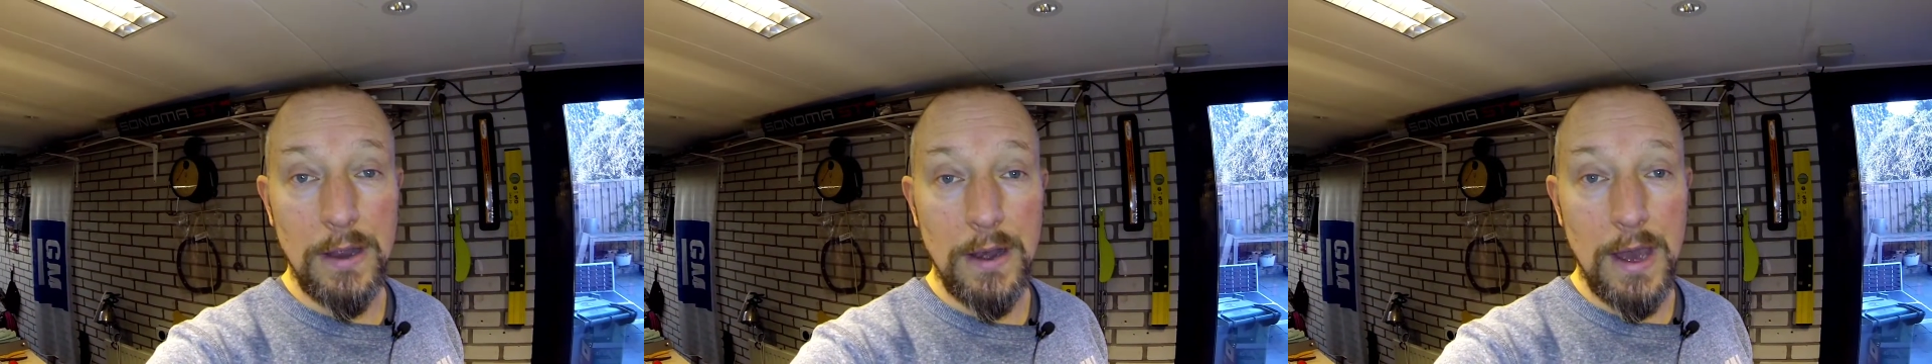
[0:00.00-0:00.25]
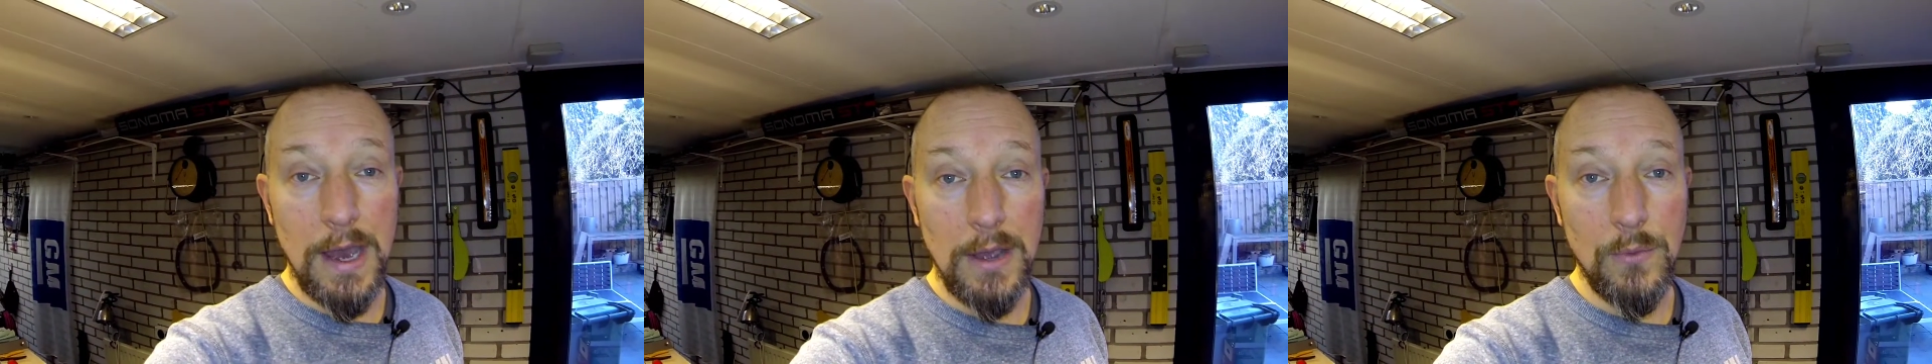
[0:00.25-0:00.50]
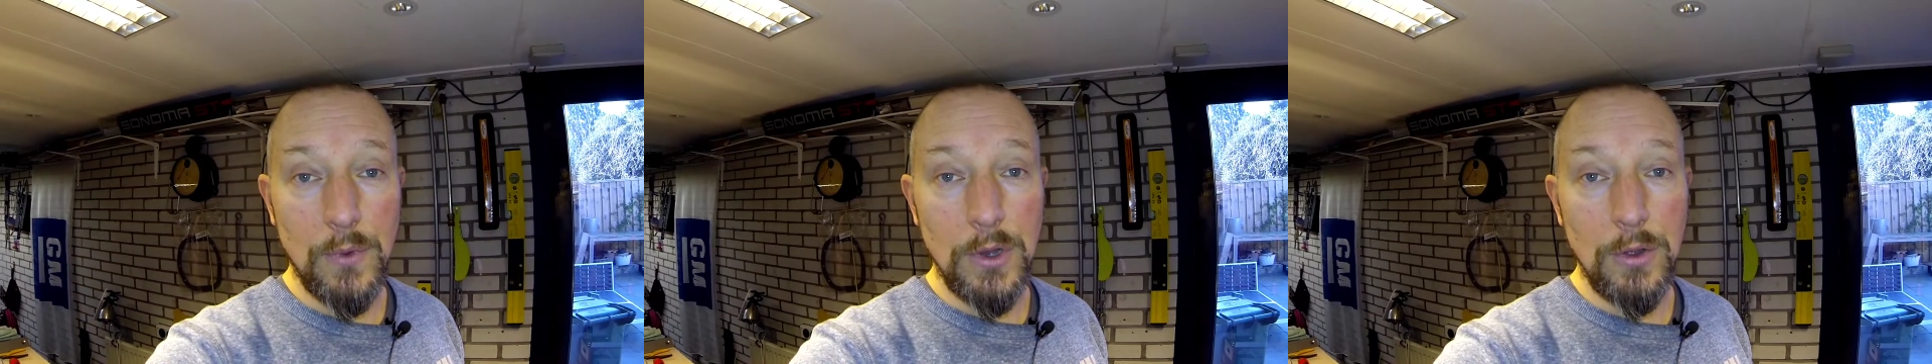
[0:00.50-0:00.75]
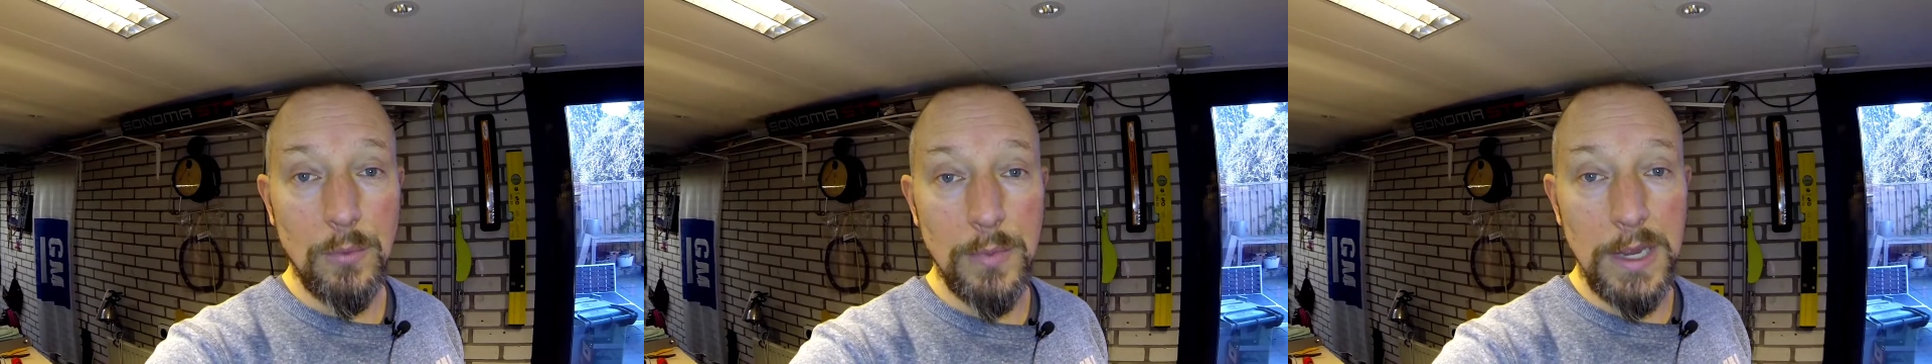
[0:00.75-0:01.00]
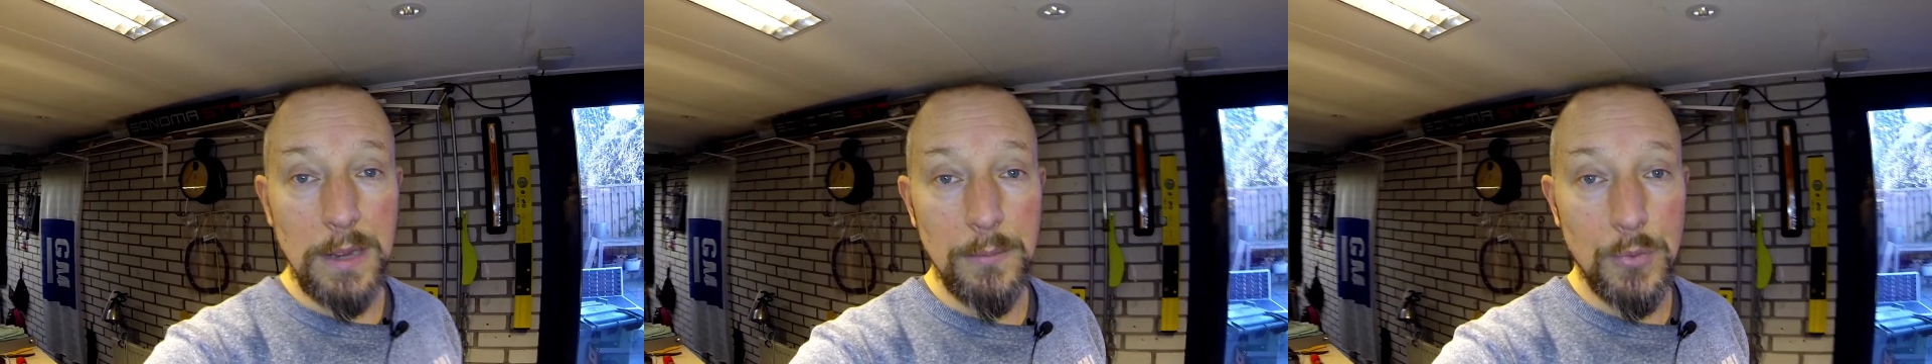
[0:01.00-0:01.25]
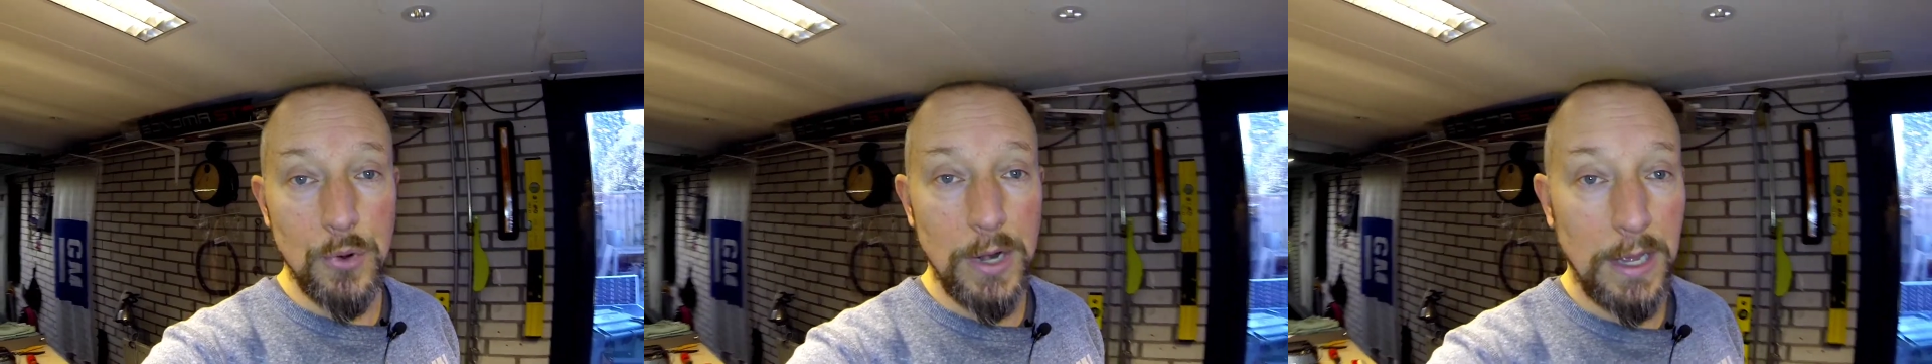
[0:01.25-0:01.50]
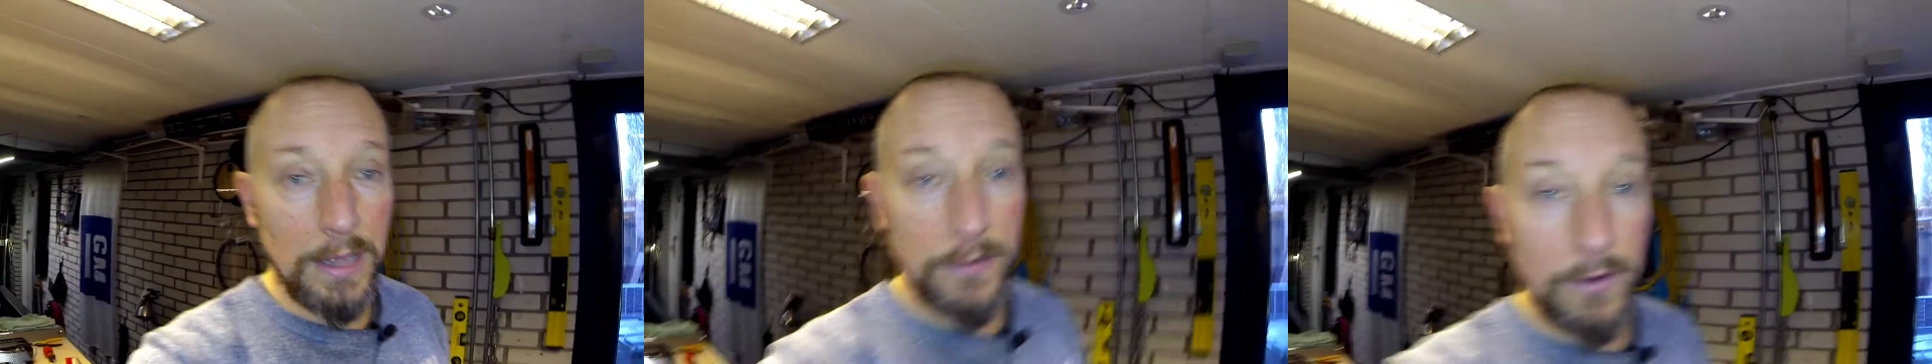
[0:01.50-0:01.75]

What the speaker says: and I will be putting it